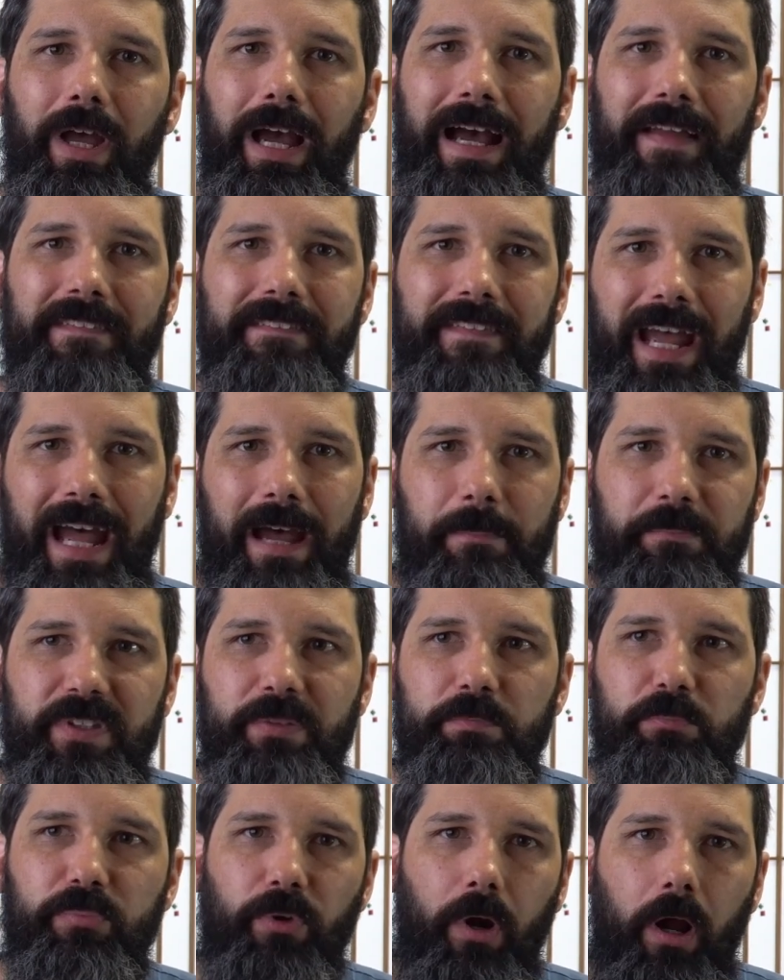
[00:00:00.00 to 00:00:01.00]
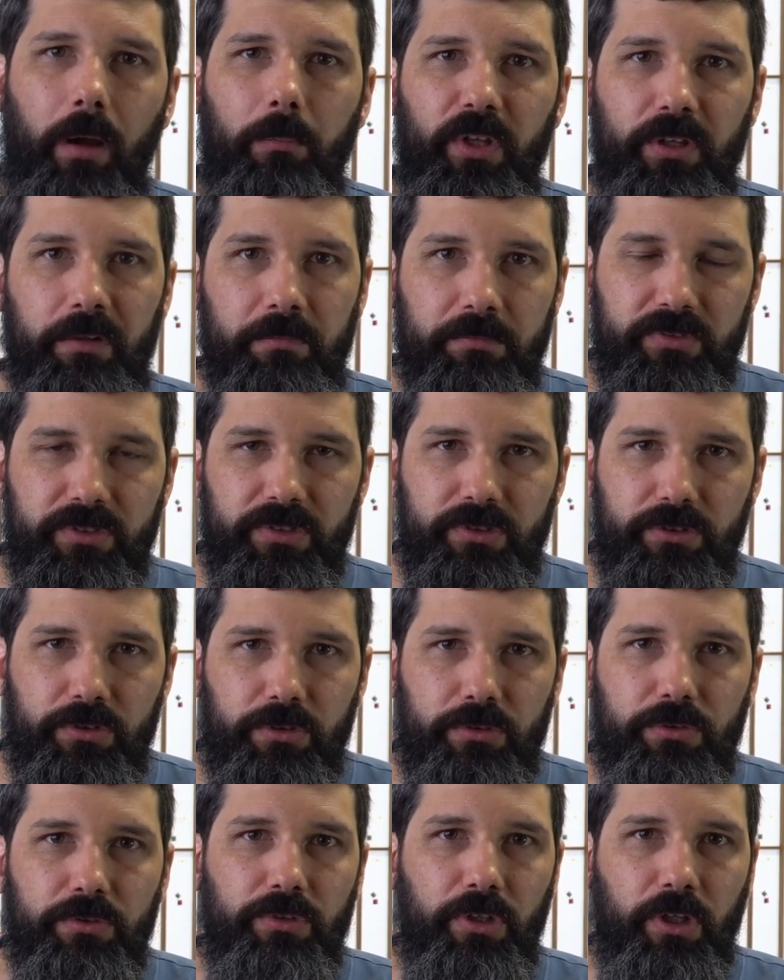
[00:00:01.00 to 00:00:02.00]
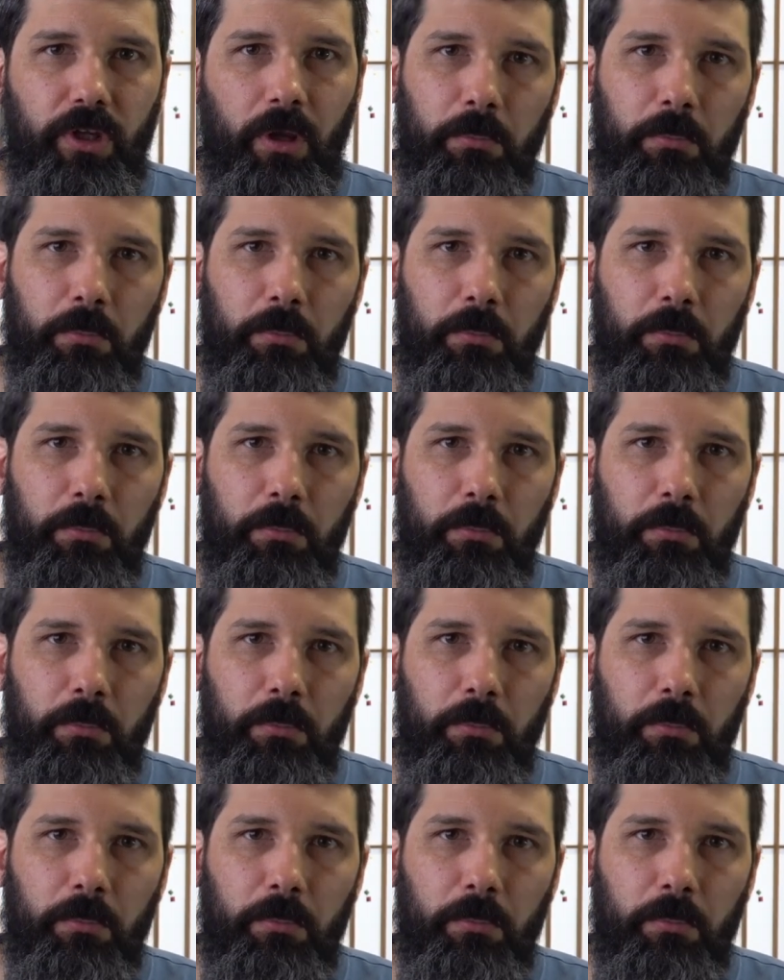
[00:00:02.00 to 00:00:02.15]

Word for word: adapt problems to the